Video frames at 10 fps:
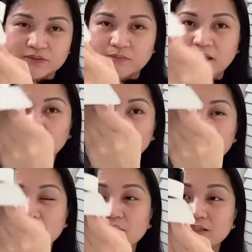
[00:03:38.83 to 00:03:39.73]
The black
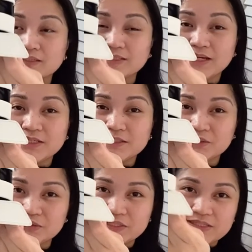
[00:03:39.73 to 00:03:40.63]
one is size
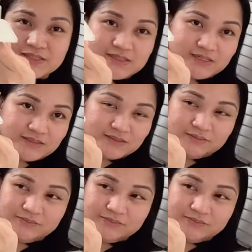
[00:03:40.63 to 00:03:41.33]
36.